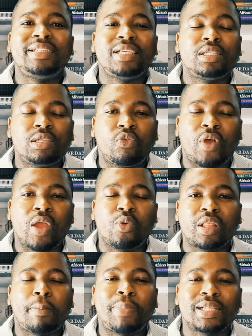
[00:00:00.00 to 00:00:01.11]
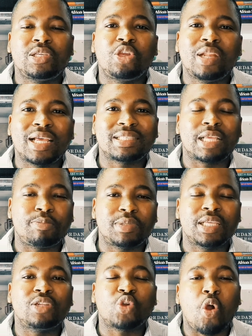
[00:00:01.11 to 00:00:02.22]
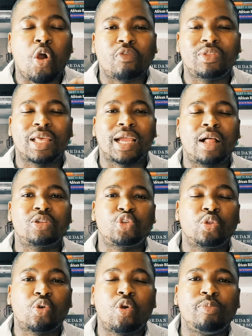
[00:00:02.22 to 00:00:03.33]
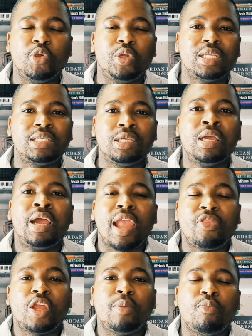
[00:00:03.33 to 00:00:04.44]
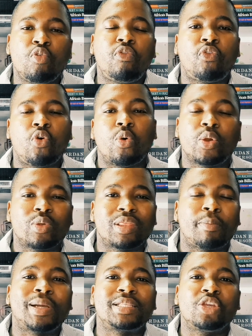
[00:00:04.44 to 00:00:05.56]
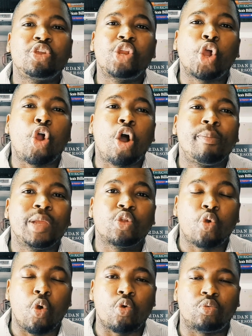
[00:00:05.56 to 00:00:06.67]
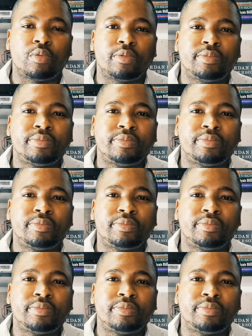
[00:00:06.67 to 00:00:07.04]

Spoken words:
Identify with a particular subset of the cultural community and then move forward with a particular common goal.